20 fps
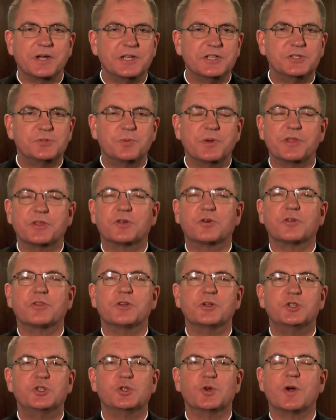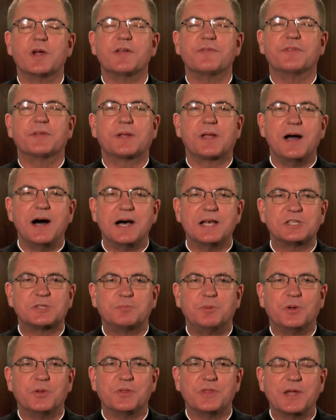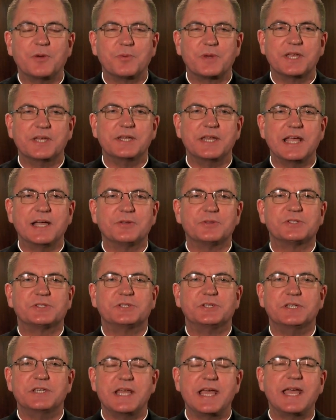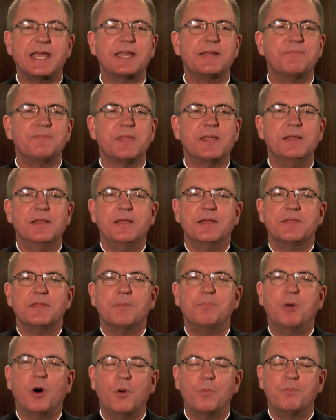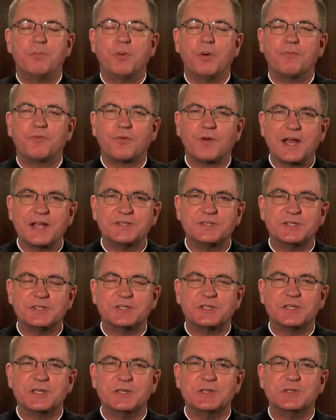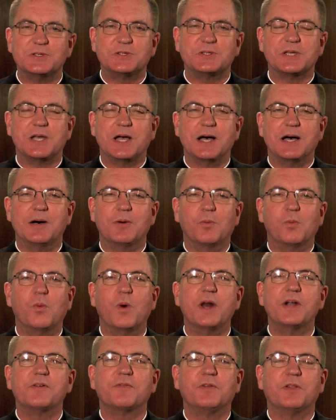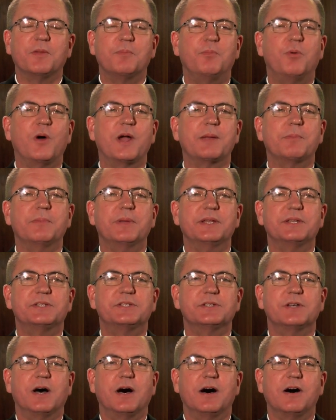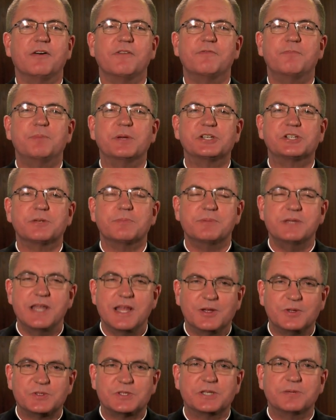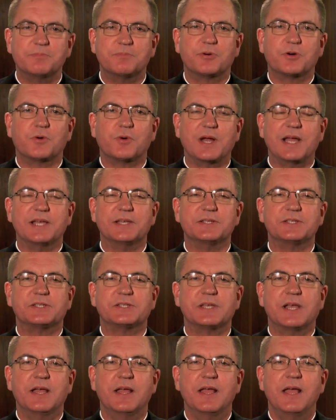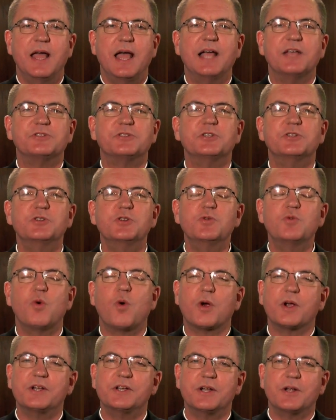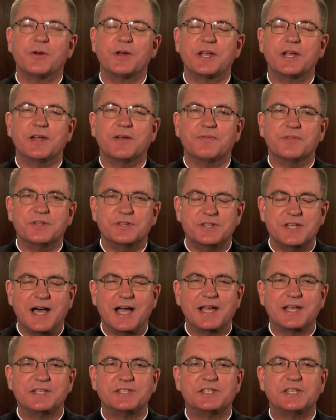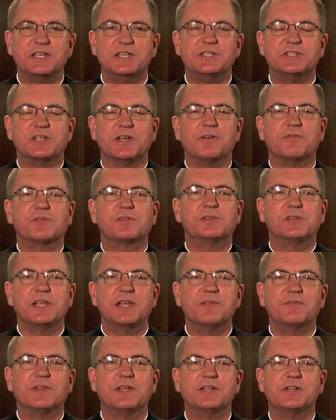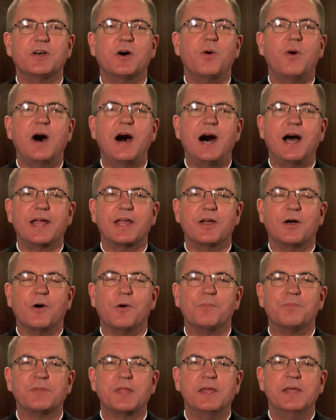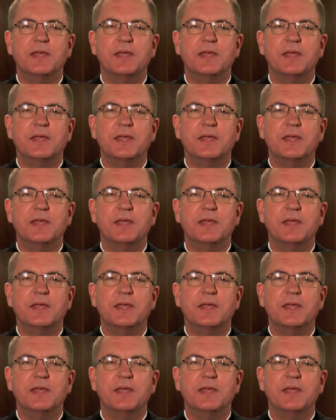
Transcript: it is with the joy of the gospel that we announce today the Pope Francis's wonderful appointment of Bishop Nelson Perez as the new ordinary of the Diocese of Cleveland, Ohio.